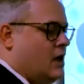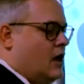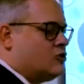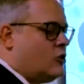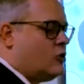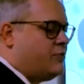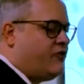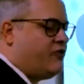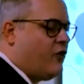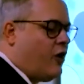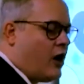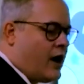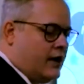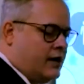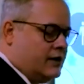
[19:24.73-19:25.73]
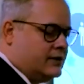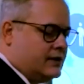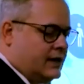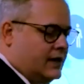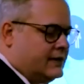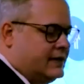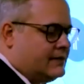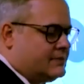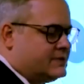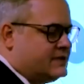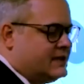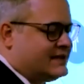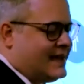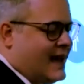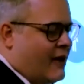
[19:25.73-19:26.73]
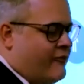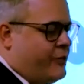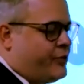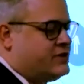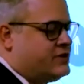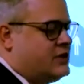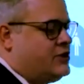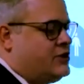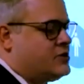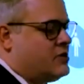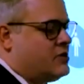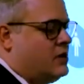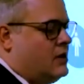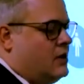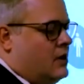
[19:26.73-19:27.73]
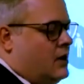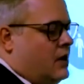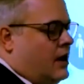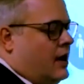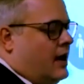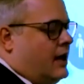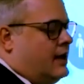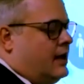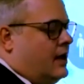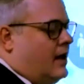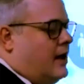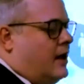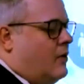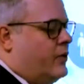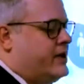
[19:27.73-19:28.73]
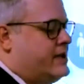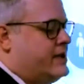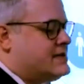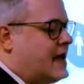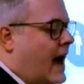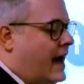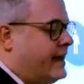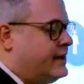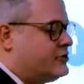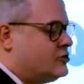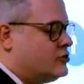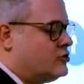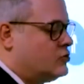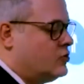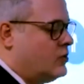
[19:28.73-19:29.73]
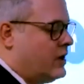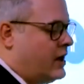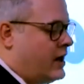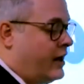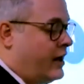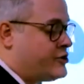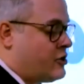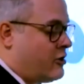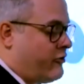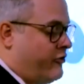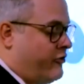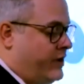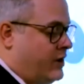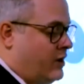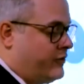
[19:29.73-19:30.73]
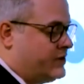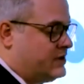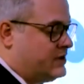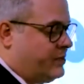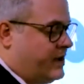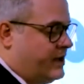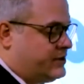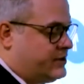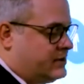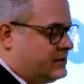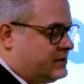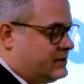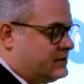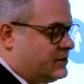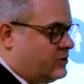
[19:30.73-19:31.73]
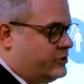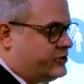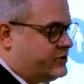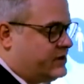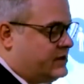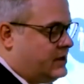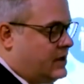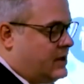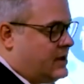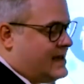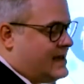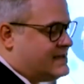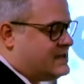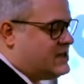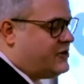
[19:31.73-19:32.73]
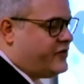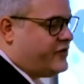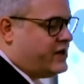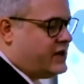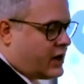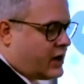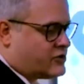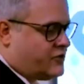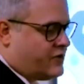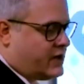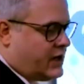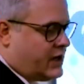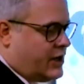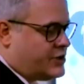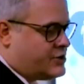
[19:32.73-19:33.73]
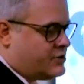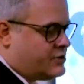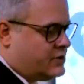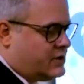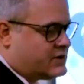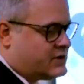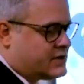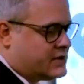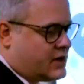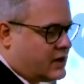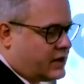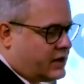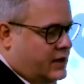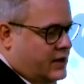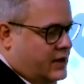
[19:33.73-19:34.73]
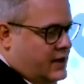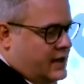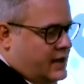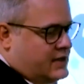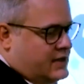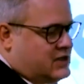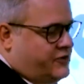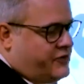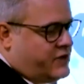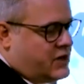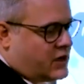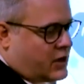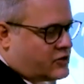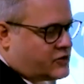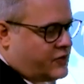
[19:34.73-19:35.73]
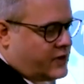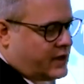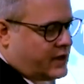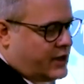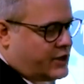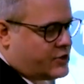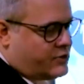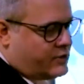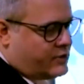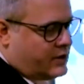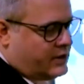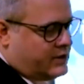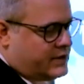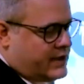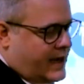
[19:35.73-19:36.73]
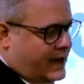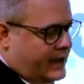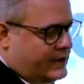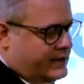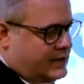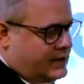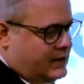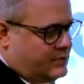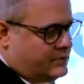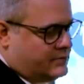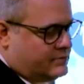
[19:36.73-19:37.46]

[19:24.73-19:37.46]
So before the TAVI procedure, we decided to do an angiography of this patient. So you see severe calcification in the circ, severe calcification in the LAD.